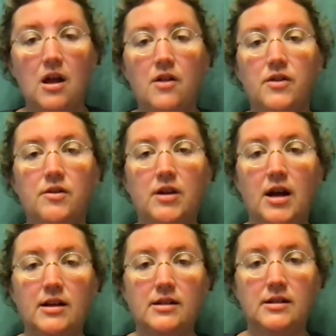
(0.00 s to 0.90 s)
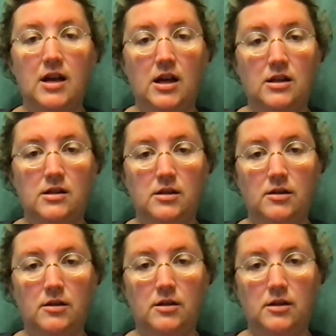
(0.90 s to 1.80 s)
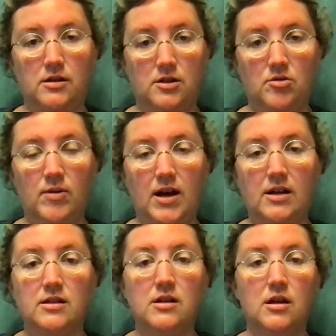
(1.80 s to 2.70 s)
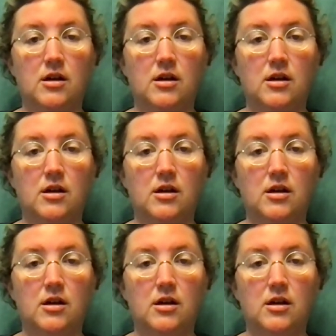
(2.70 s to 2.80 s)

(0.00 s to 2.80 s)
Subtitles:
The United States is US.